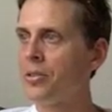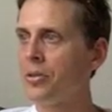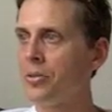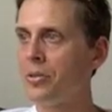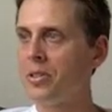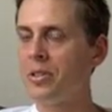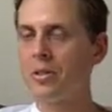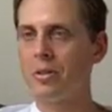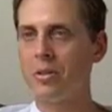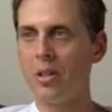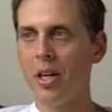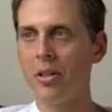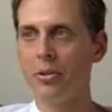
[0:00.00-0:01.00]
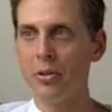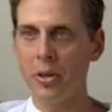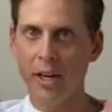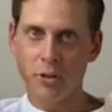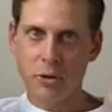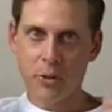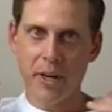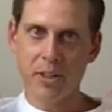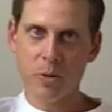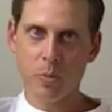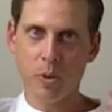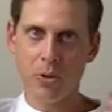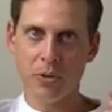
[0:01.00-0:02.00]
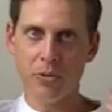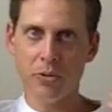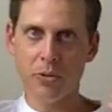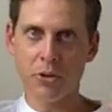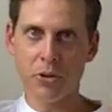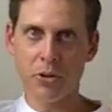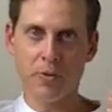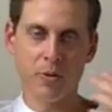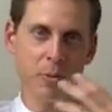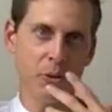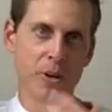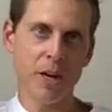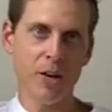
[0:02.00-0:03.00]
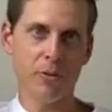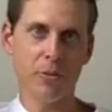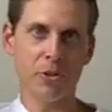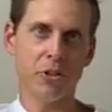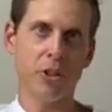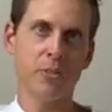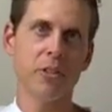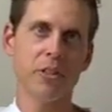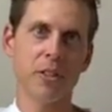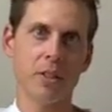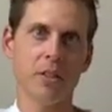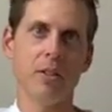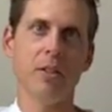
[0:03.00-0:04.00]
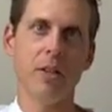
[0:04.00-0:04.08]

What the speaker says: to dilute and transport the nutrition from your mouth, from your stomach,